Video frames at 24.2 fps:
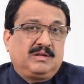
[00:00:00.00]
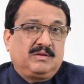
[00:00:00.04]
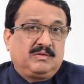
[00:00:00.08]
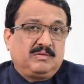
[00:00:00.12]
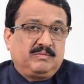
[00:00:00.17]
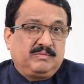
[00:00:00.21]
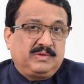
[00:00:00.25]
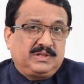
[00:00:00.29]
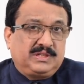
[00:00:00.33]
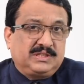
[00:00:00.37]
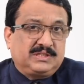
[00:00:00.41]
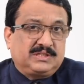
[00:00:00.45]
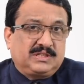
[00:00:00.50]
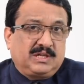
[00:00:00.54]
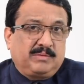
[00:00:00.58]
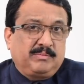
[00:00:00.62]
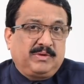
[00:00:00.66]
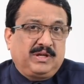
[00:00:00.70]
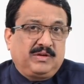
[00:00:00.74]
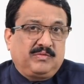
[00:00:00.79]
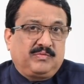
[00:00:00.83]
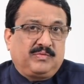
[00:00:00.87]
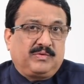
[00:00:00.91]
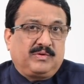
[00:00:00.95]
which is
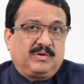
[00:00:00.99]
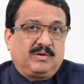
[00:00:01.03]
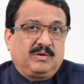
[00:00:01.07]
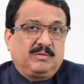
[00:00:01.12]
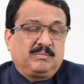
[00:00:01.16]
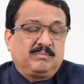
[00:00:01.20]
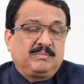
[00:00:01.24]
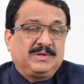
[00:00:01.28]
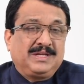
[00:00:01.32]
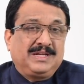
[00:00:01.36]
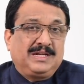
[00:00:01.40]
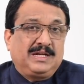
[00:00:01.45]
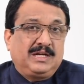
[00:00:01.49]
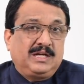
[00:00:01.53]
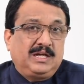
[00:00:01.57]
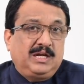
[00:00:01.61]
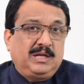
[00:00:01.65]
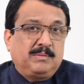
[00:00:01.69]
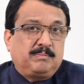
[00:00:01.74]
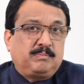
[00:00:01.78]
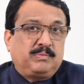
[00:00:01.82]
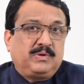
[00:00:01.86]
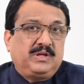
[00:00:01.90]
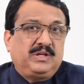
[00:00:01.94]
coming from
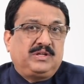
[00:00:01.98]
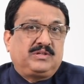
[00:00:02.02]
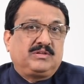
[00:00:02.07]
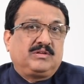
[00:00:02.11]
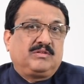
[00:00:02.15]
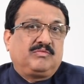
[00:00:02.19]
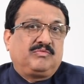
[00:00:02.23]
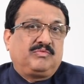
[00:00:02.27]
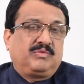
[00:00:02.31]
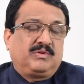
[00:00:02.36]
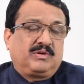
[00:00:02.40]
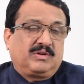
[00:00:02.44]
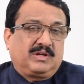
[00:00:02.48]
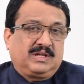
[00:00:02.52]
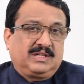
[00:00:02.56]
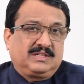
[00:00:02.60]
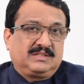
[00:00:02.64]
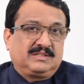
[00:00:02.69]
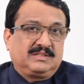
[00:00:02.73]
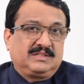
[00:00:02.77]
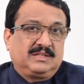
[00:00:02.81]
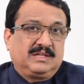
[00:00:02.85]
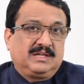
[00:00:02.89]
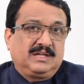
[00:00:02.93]
depletion of
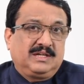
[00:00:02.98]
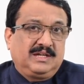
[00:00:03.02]
forex.